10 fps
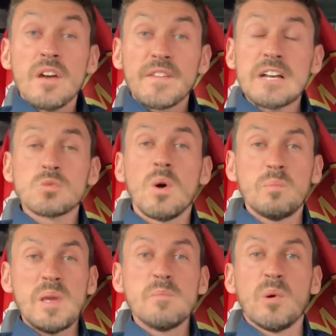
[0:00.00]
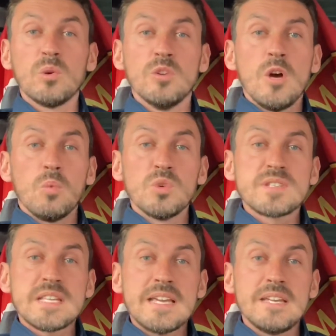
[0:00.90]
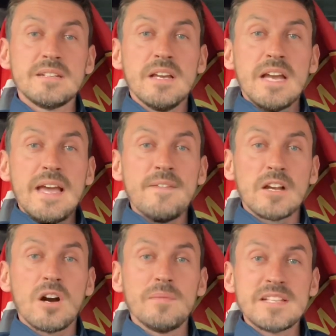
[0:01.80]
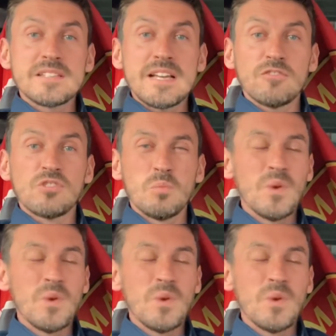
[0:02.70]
That's what people were saying in the comments section,